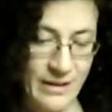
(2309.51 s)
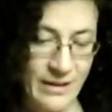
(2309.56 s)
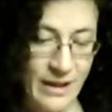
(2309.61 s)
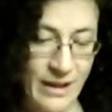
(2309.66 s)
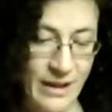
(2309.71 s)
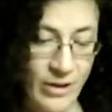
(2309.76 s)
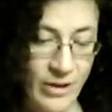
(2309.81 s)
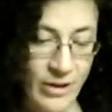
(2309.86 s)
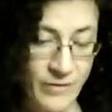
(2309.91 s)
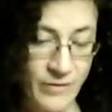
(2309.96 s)

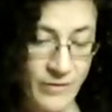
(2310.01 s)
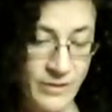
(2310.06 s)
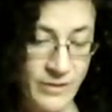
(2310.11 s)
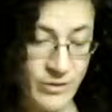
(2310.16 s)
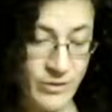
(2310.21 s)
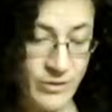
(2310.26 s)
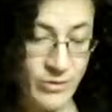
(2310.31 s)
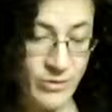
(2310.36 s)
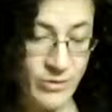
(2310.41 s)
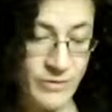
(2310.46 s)
I often
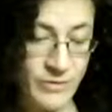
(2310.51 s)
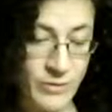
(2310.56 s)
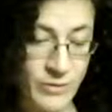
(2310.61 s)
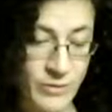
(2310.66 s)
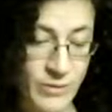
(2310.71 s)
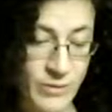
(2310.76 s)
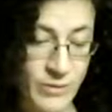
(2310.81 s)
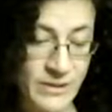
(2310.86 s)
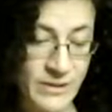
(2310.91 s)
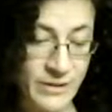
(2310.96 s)
thought of the
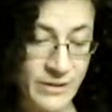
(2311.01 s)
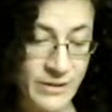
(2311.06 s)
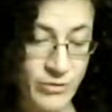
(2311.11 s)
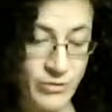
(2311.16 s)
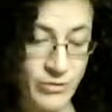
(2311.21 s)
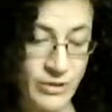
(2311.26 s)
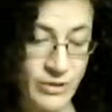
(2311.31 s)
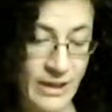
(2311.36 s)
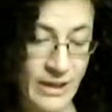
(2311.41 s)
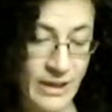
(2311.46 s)

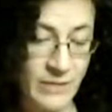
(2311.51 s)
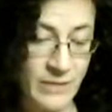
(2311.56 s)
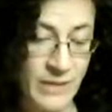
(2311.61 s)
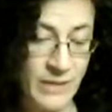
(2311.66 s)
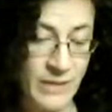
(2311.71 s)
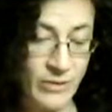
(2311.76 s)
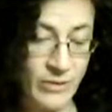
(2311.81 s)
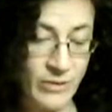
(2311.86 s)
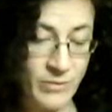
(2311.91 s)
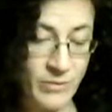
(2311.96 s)
resolution I had
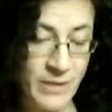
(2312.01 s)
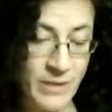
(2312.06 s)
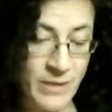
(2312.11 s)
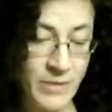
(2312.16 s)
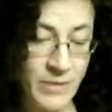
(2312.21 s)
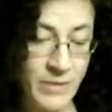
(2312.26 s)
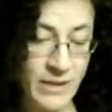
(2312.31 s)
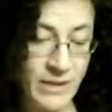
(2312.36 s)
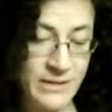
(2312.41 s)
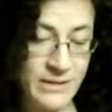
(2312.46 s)
made on my
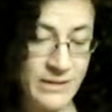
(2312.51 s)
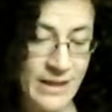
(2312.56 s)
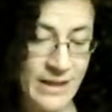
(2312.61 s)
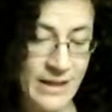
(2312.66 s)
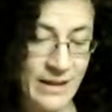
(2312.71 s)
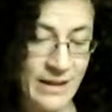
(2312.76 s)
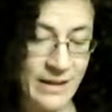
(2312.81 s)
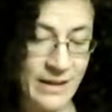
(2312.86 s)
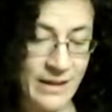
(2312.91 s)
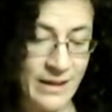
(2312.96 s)
birthday,
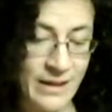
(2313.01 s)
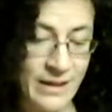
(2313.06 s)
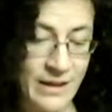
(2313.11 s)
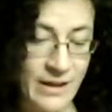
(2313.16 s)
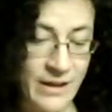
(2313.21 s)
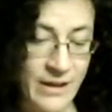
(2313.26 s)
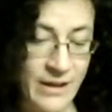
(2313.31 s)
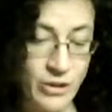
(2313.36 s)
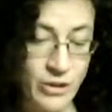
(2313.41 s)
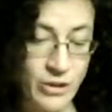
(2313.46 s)

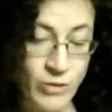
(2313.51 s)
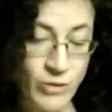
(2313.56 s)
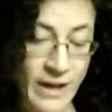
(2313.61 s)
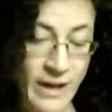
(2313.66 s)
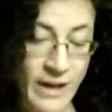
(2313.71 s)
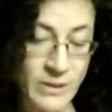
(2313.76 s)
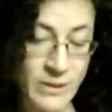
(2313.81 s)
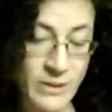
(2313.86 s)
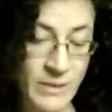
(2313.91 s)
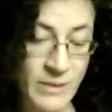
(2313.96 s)
to
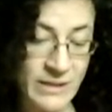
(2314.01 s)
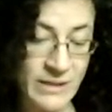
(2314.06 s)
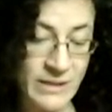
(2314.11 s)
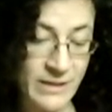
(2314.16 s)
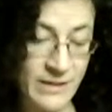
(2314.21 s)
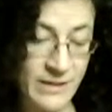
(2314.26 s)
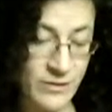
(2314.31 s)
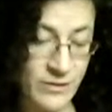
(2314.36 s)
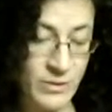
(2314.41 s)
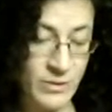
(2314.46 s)
try to be
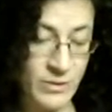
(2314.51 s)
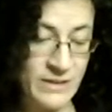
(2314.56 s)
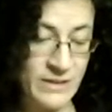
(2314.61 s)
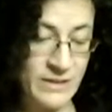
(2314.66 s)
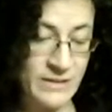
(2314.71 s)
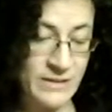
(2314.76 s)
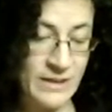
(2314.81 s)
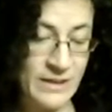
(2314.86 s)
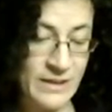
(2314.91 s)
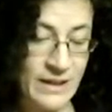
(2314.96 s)

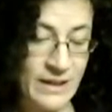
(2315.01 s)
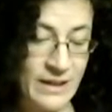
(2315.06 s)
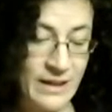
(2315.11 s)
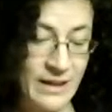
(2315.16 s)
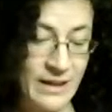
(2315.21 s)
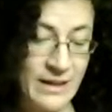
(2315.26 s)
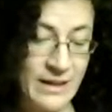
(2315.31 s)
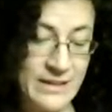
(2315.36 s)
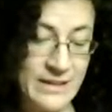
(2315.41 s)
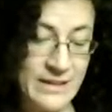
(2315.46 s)
industrious,
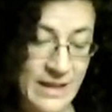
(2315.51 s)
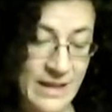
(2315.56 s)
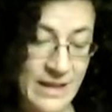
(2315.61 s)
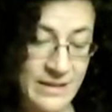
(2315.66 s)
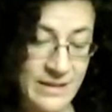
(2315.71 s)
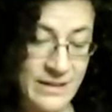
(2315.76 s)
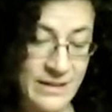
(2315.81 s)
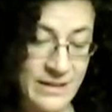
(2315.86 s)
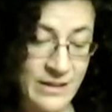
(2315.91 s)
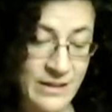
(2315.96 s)

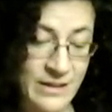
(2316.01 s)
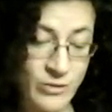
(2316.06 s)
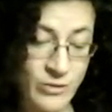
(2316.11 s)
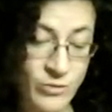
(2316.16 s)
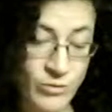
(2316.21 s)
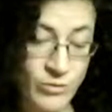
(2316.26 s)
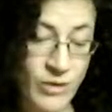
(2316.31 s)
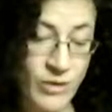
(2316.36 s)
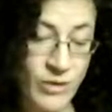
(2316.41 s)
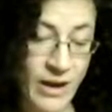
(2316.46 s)
contented, and
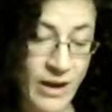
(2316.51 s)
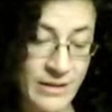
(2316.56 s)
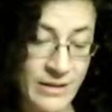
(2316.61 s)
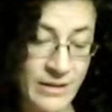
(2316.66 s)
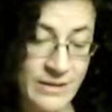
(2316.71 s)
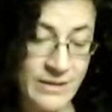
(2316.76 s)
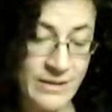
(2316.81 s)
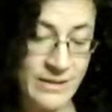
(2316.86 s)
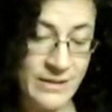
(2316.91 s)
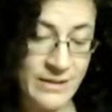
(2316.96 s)
true-hearted,